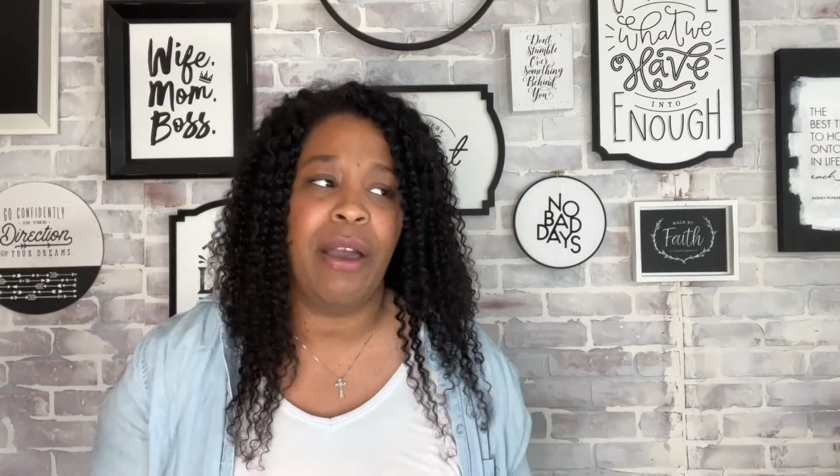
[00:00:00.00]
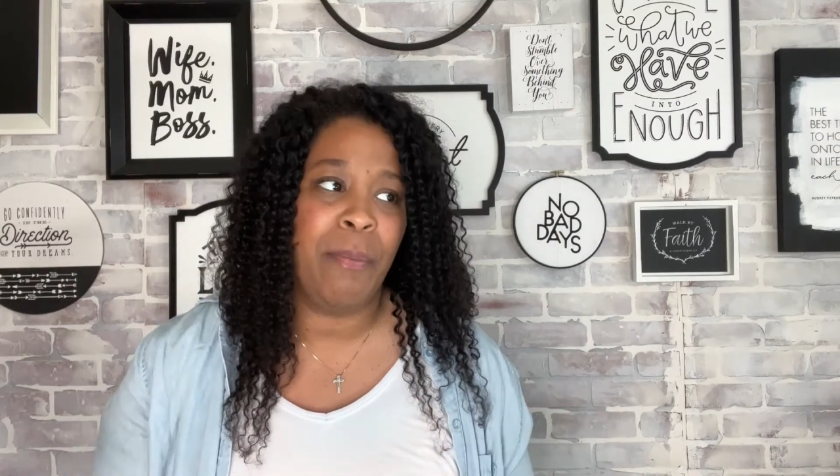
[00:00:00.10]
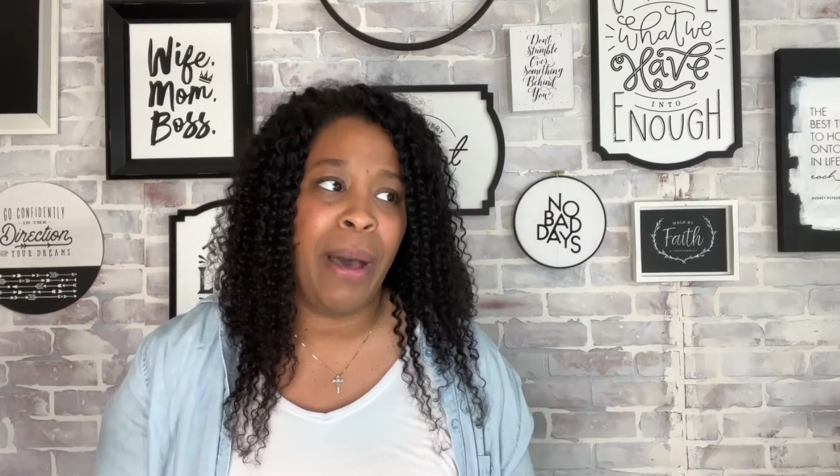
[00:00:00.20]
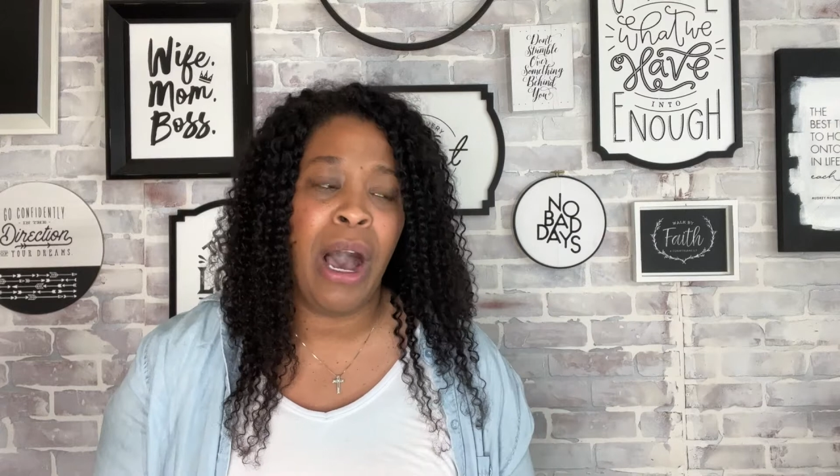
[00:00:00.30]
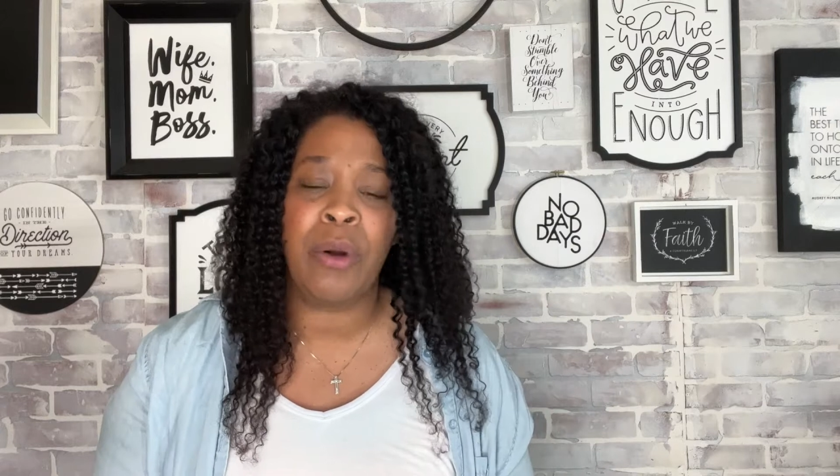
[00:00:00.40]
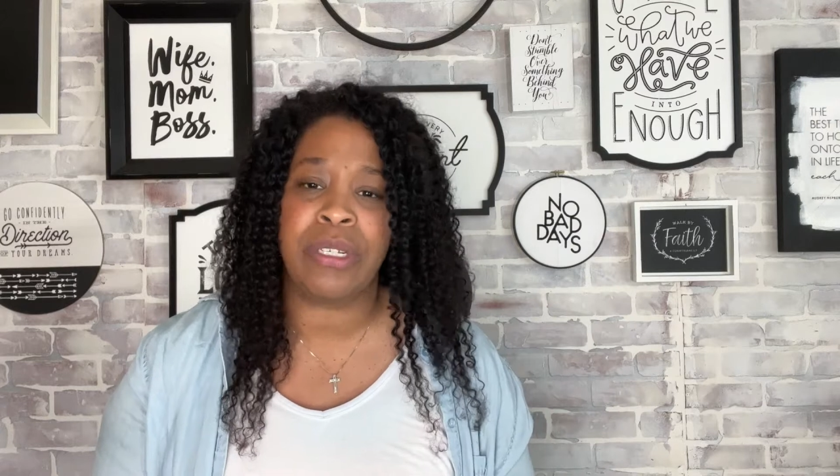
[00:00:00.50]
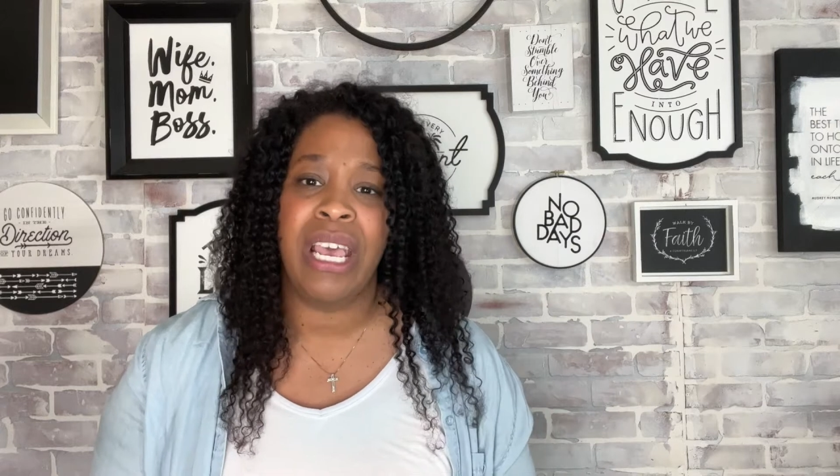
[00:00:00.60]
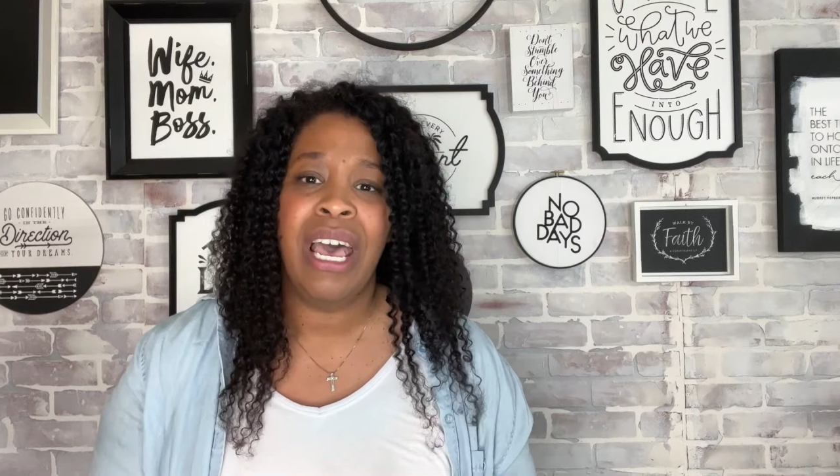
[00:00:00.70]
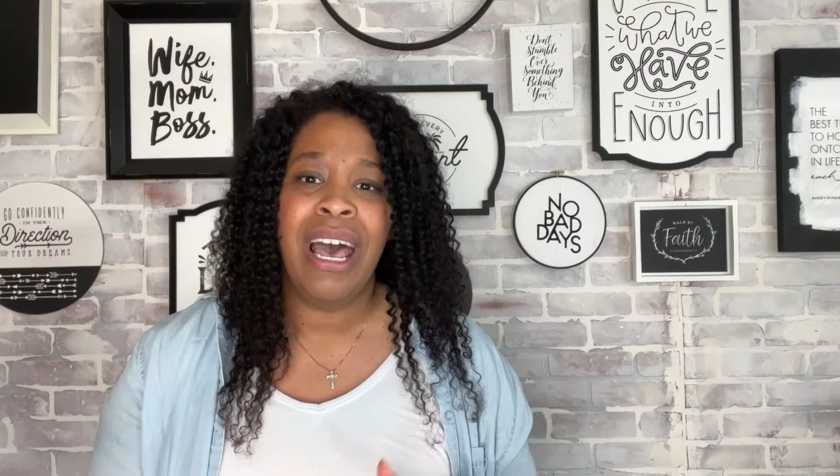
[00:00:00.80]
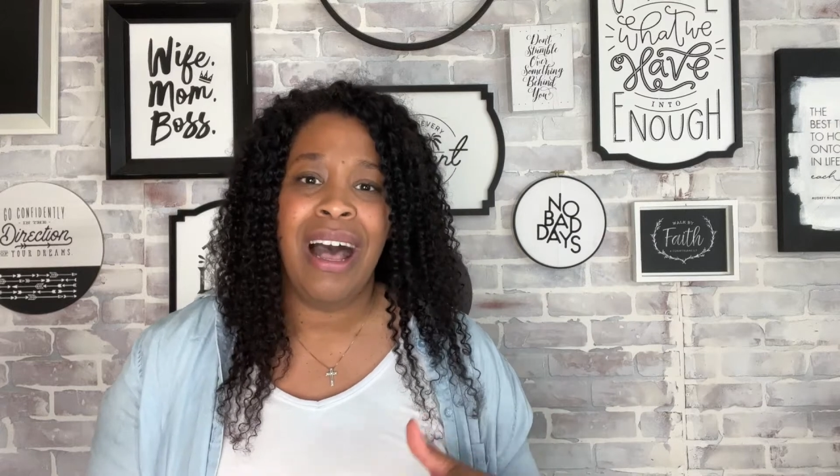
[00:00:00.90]
about
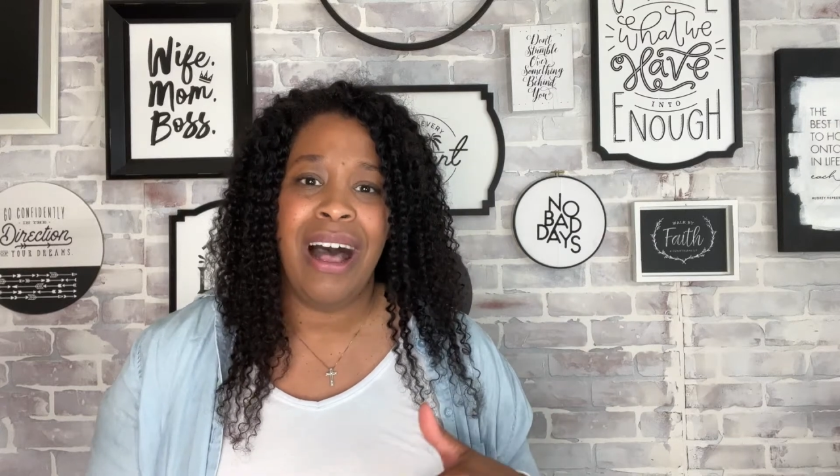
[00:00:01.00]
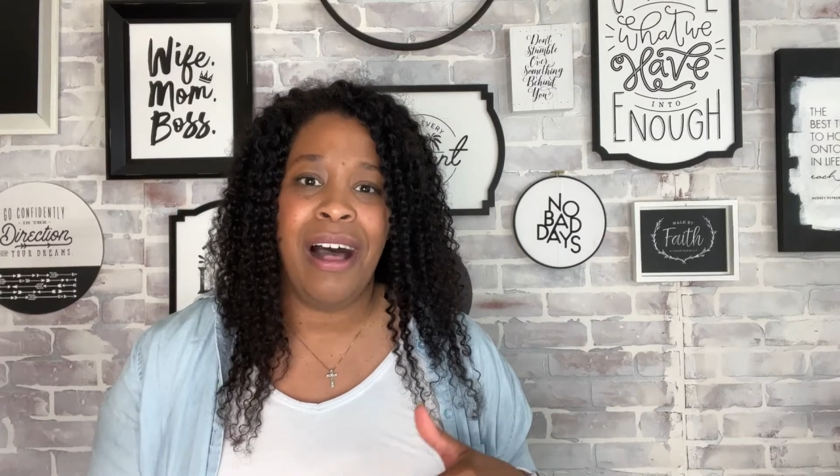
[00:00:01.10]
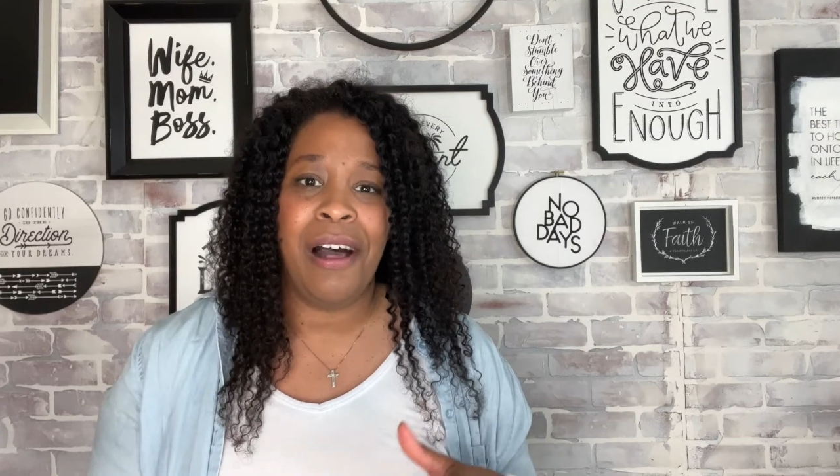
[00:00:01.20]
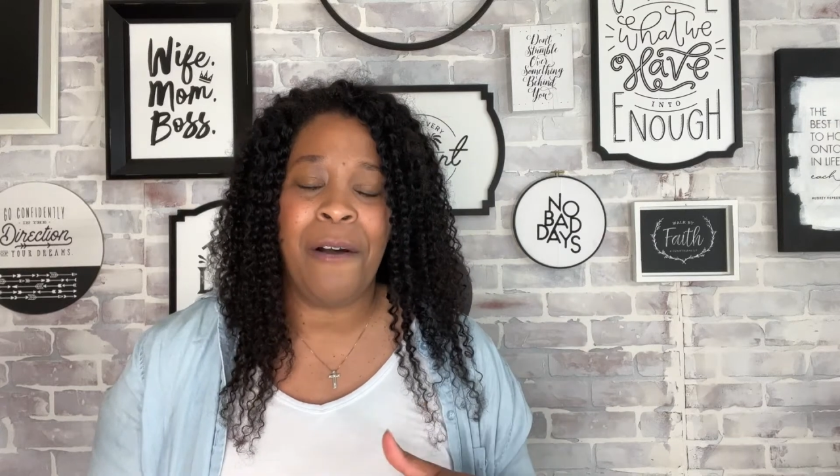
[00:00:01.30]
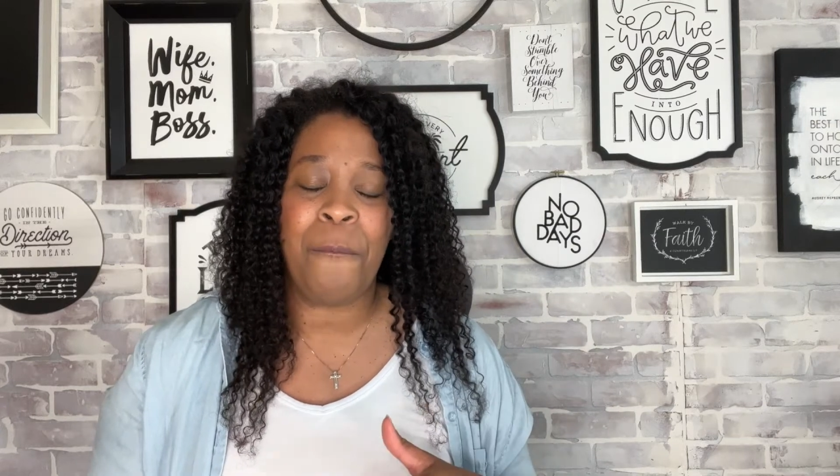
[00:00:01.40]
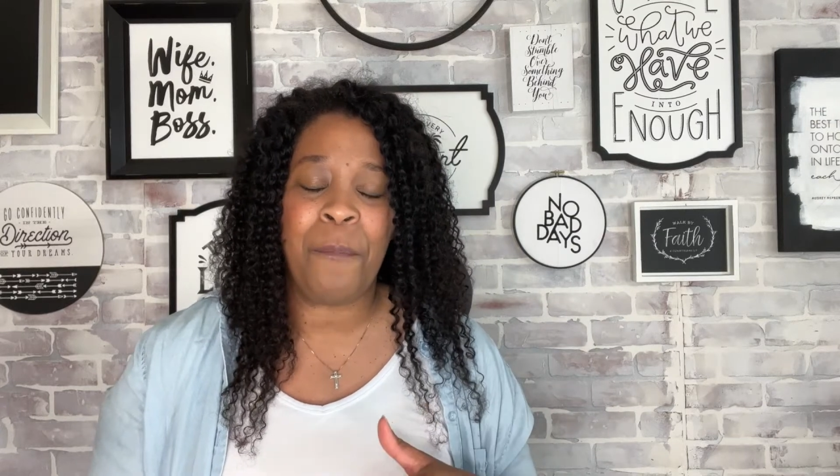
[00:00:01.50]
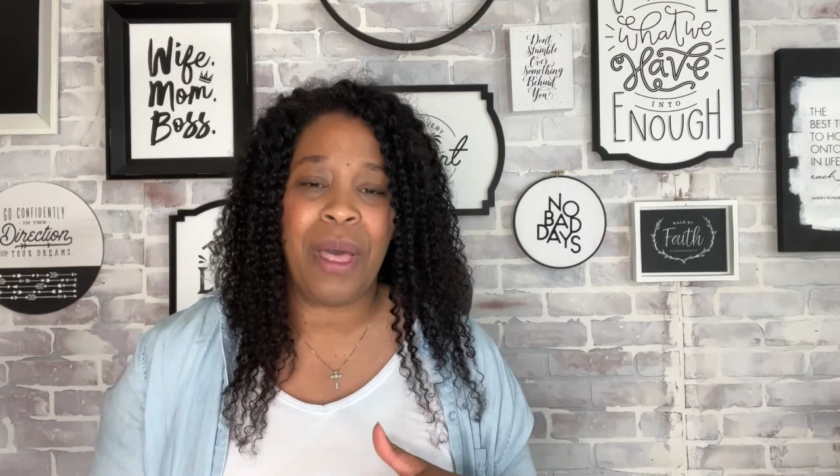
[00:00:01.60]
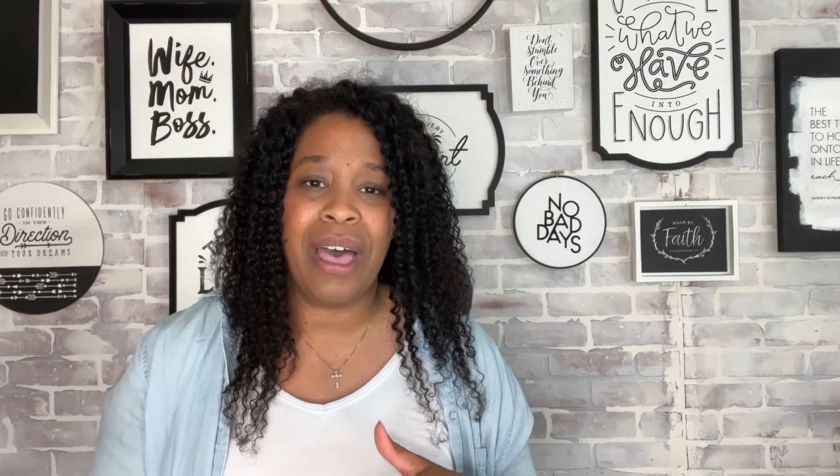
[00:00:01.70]
um,